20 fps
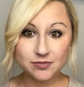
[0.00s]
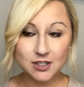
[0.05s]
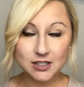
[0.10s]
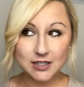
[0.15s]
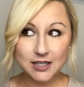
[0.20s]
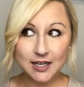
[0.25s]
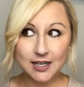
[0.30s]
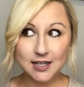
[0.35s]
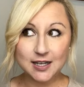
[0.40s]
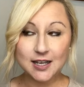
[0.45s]

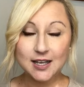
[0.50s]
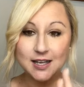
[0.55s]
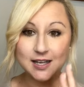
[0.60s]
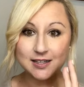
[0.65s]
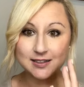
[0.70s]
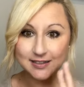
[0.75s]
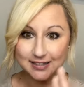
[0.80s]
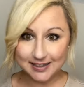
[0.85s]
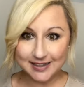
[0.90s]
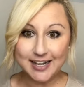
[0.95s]
Like,
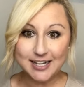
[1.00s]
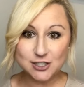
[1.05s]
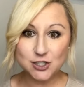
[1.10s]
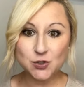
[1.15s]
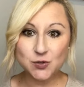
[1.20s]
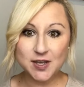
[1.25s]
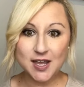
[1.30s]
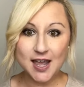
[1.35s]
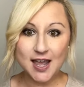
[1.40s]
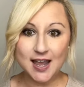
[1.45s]
then that's
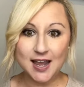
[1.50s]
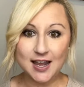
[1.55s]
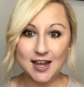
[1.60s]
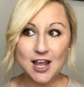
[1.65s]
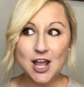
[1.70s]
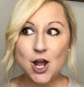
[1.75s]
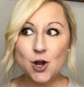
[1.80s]
okay.